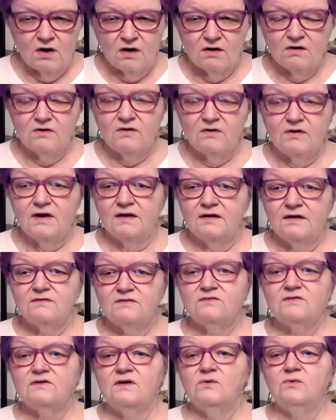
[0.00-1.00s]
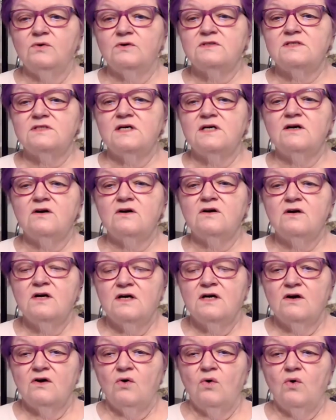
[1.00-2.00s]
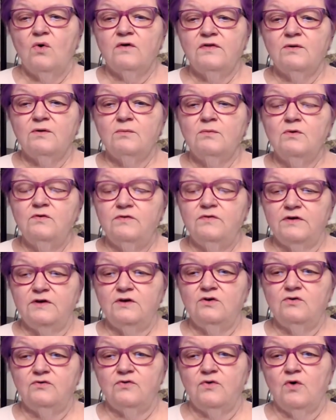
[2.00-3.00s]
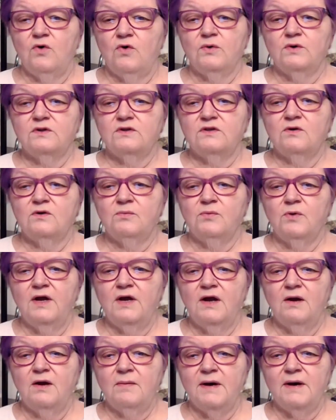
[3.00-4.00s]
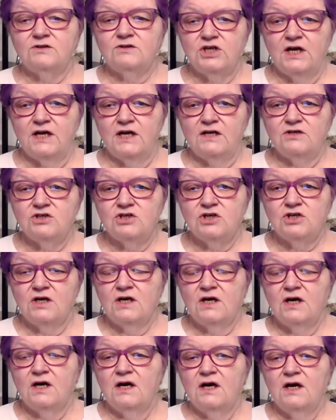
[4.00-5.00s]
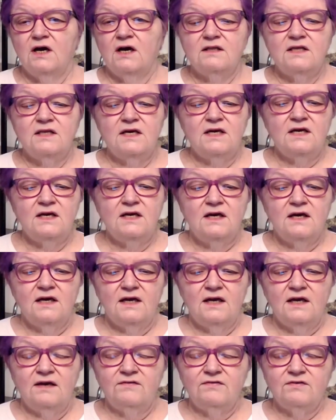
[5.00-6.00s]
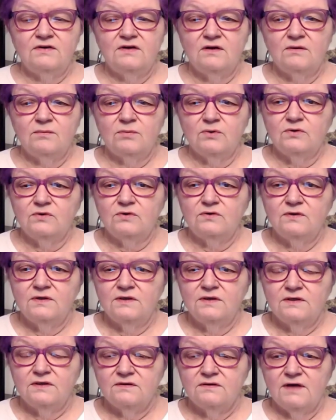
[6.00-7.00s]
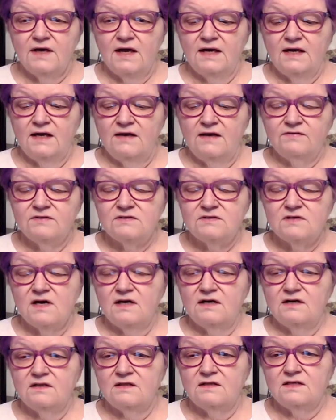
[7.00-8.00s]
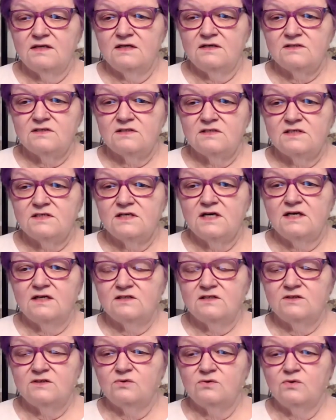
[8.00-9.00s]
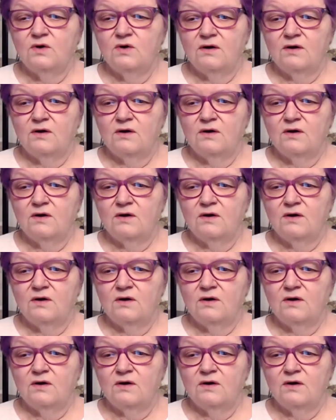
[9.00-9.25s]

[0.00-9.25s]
harder at seeing what's there, or they're moving you forward. They're bringing about change. The even numbered and even sided things tend to